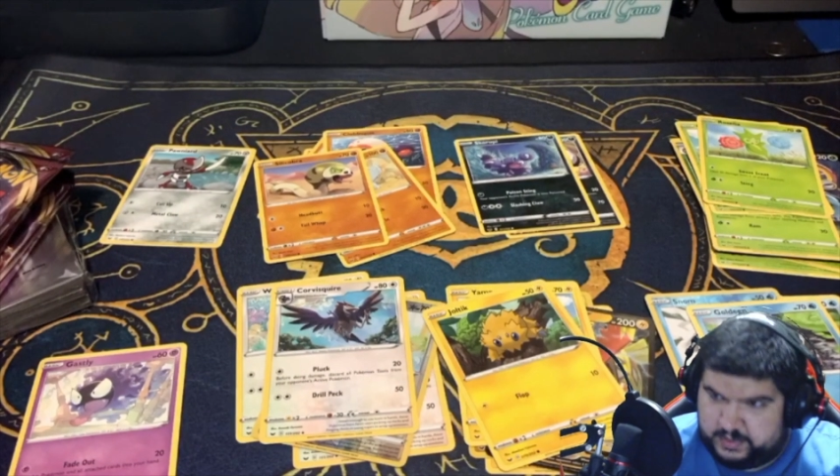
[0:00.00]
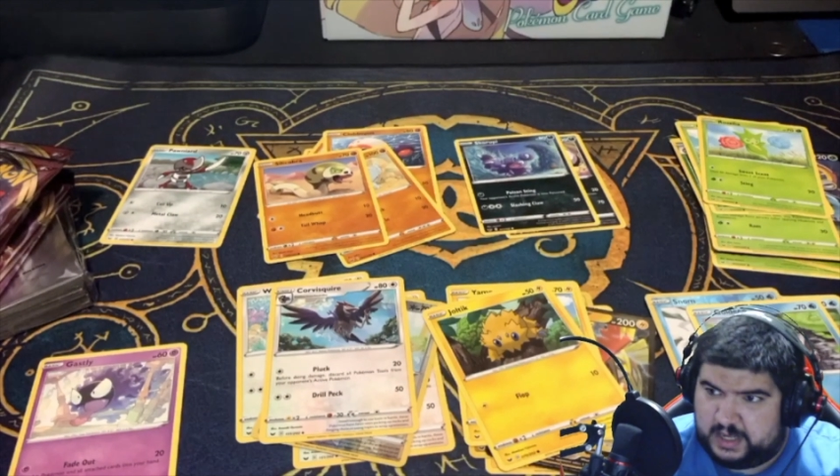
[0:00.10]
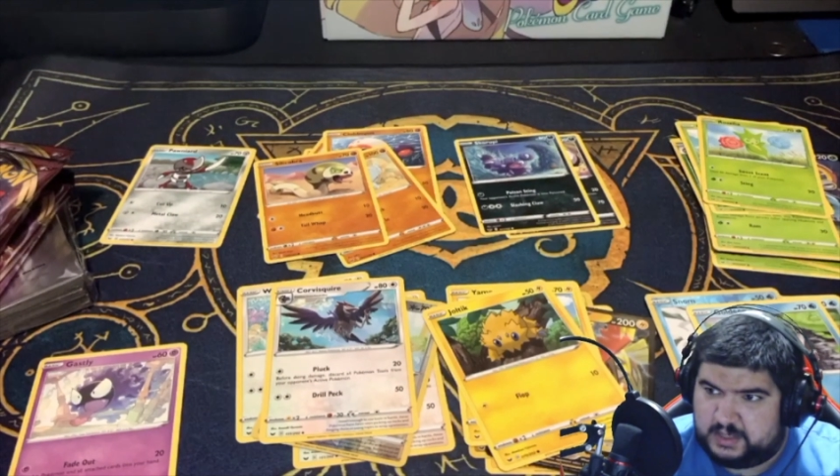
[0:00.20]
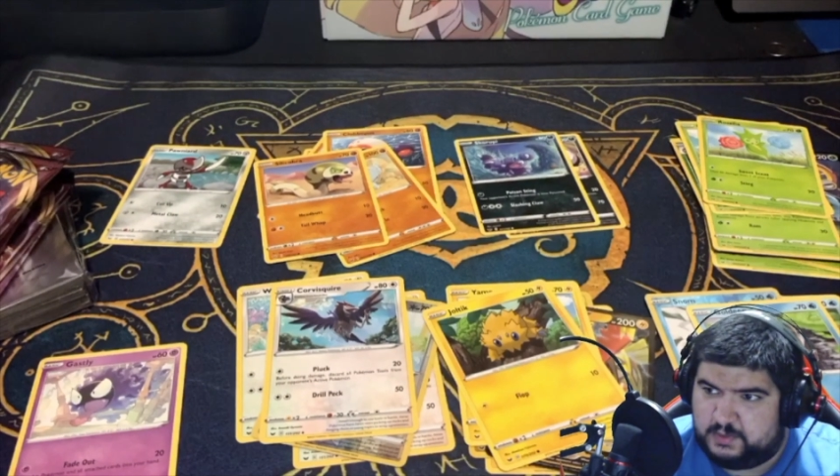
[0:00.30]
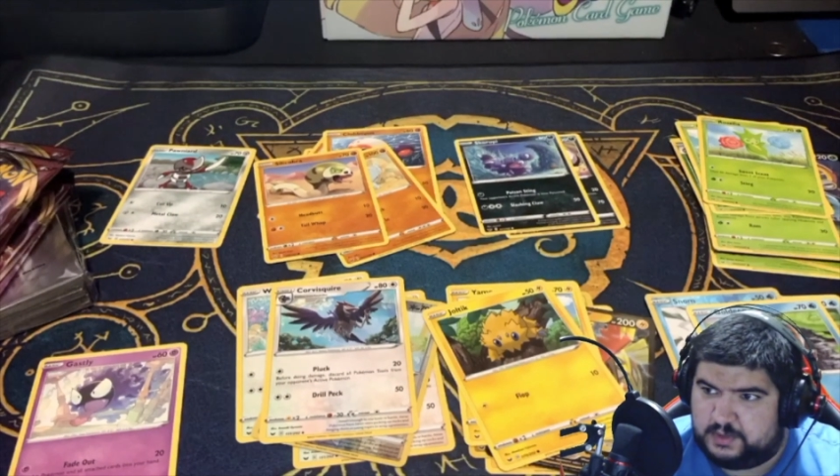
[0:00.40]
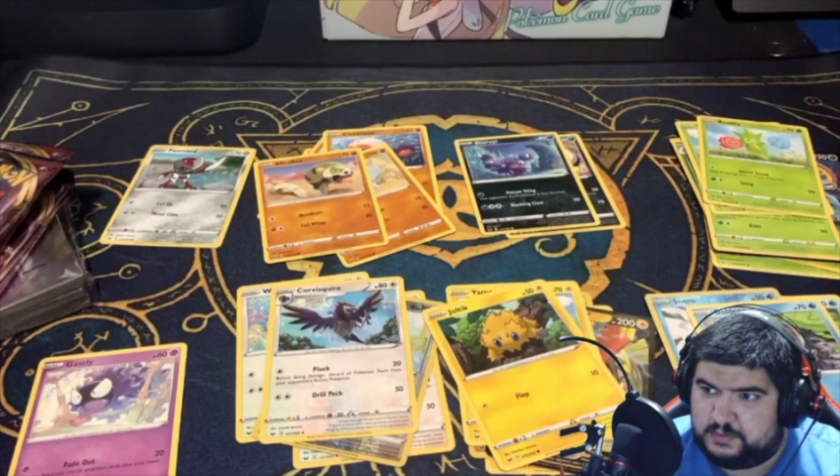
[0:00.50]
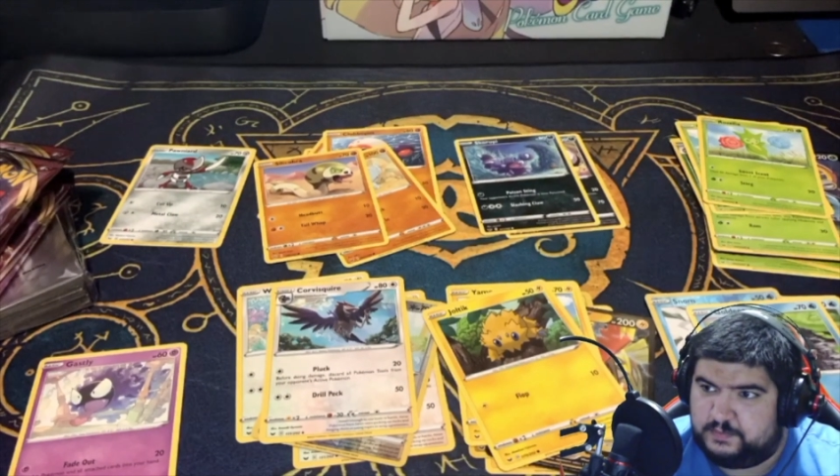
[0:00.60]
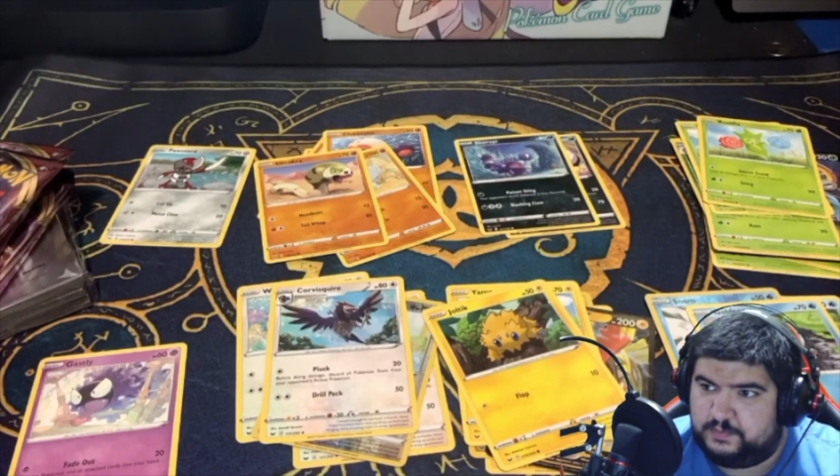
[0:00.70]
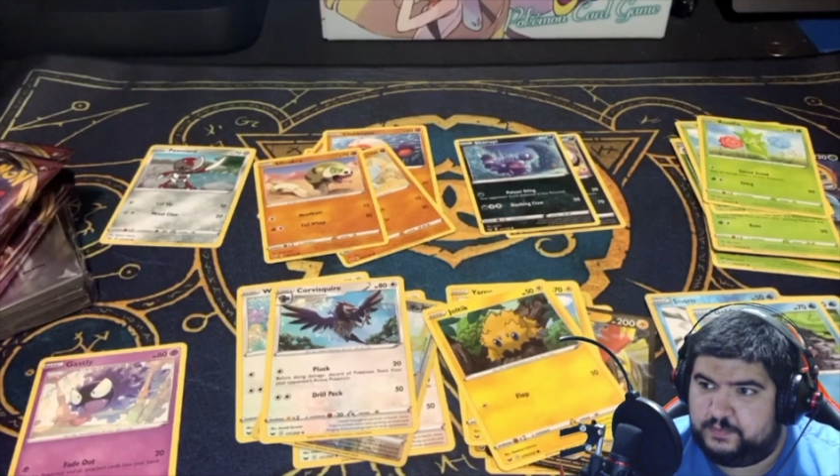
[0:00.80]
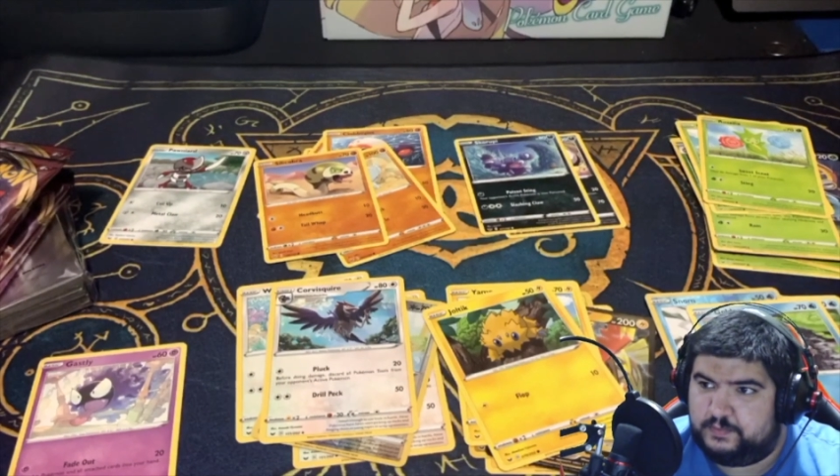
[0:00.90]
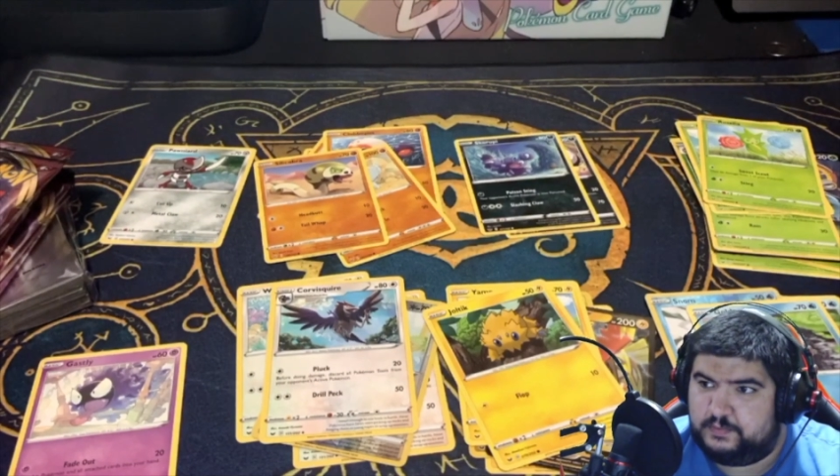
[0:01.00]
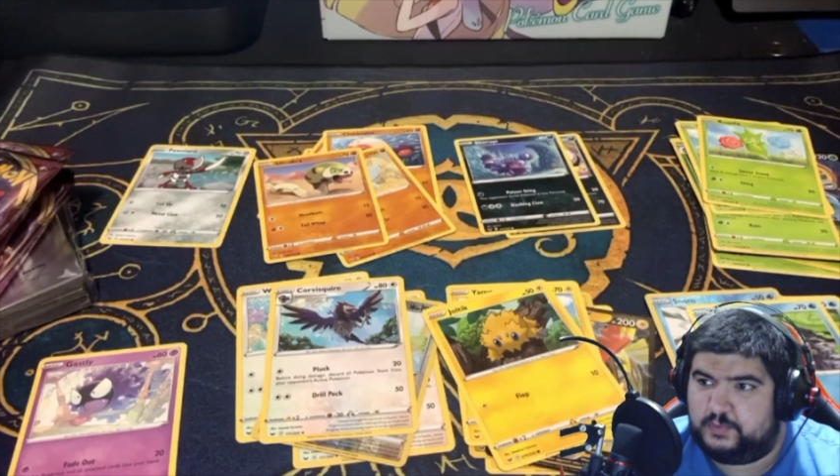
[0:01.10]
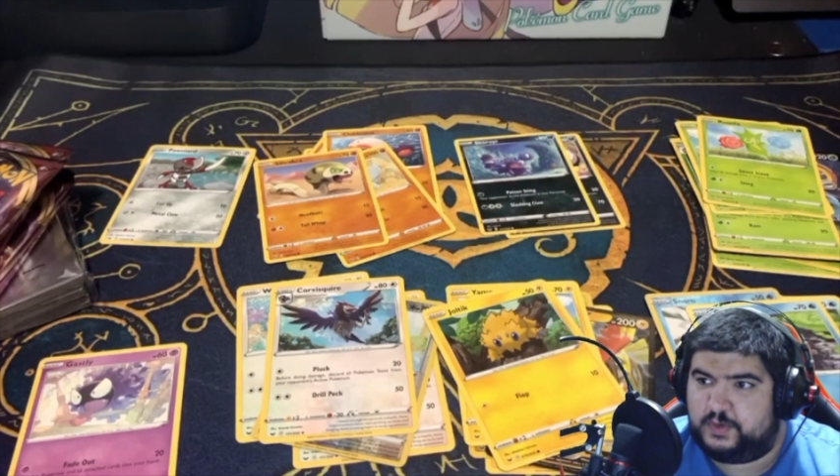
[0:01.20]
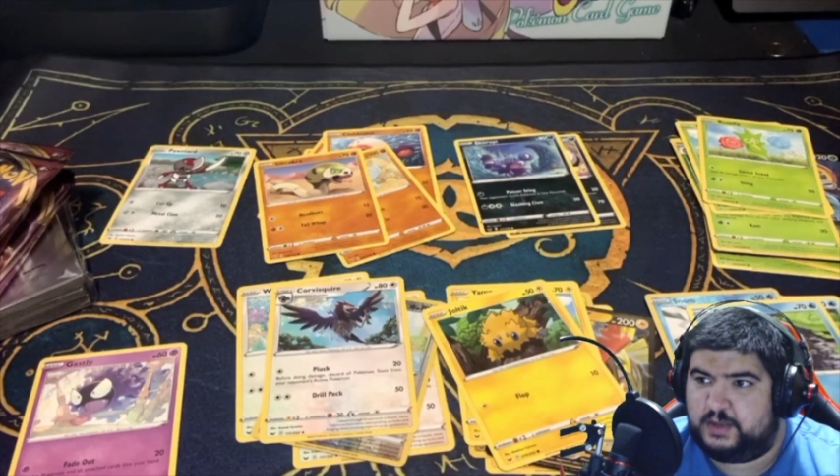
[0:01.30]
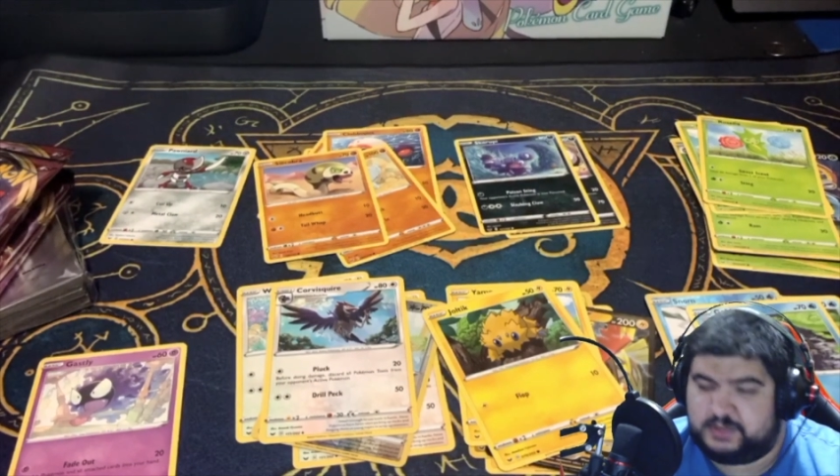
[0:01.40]
in handy when
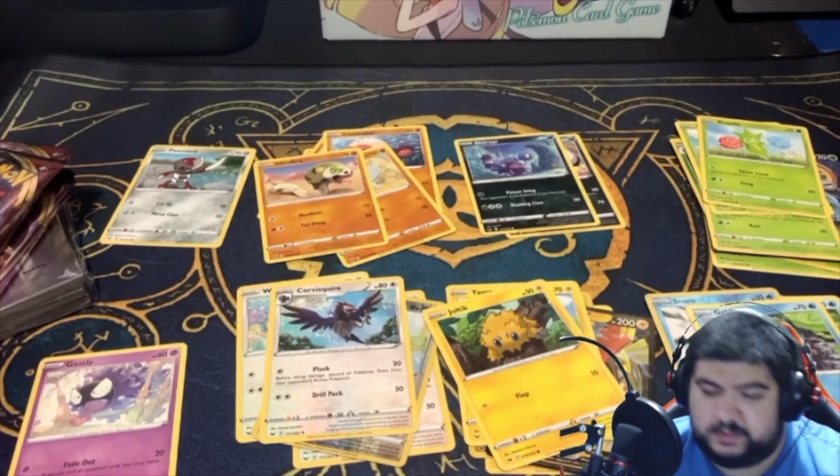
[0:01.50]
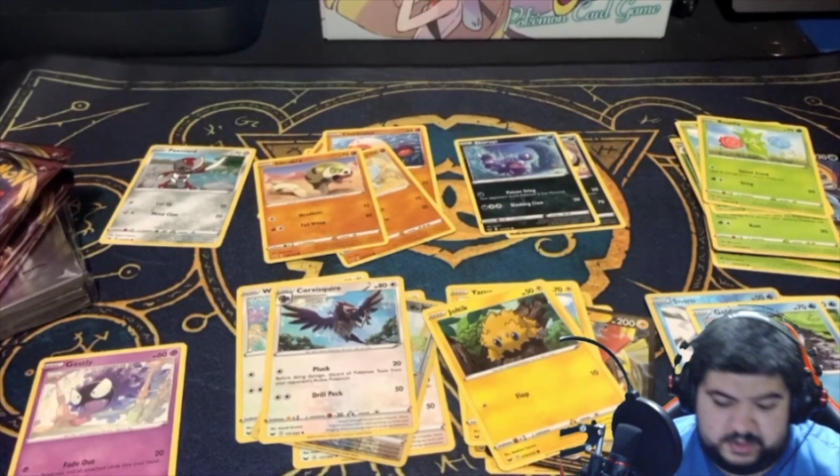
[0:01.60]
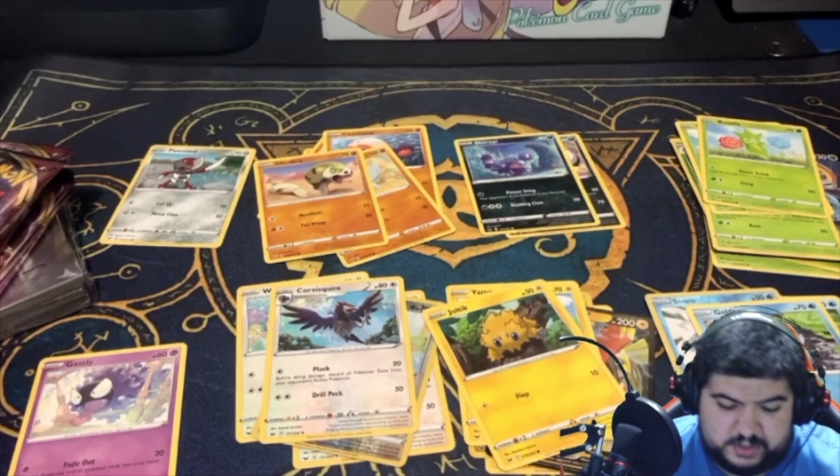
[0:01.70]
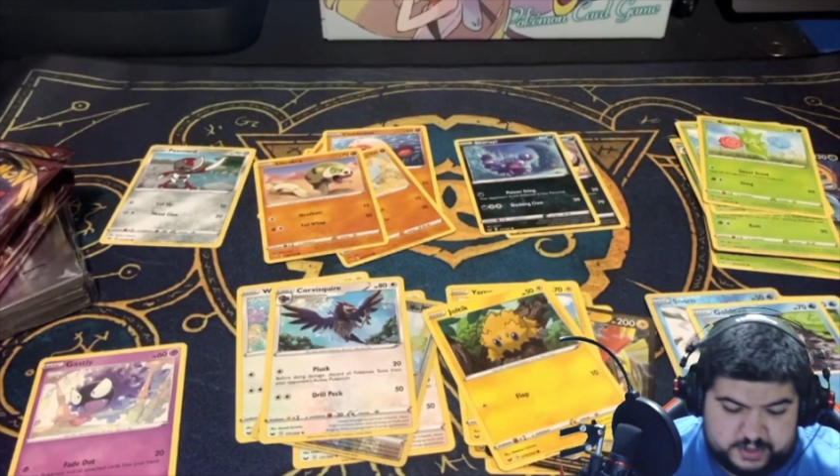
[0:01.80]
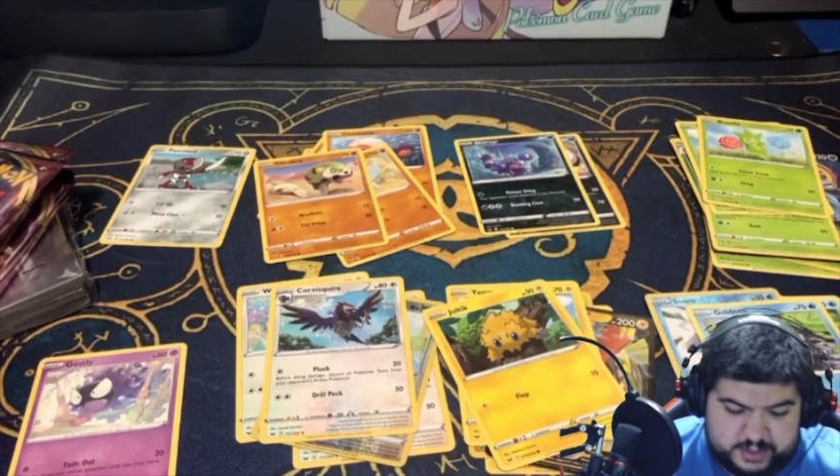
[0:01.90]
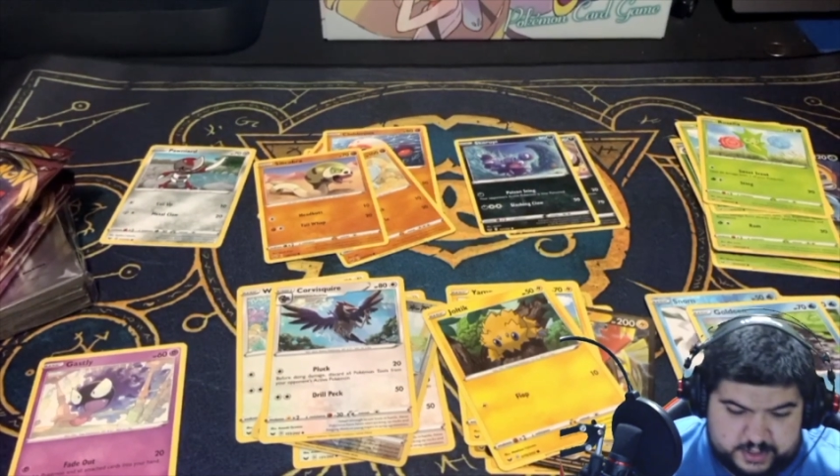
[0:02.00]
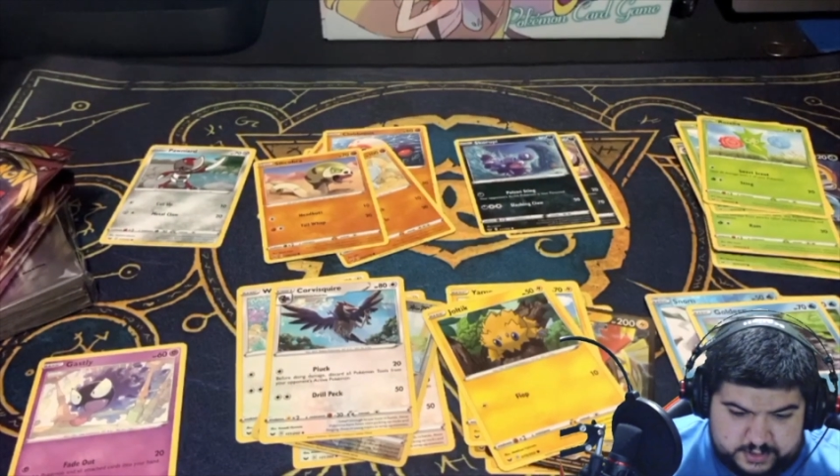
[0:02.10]
it comes to building right now.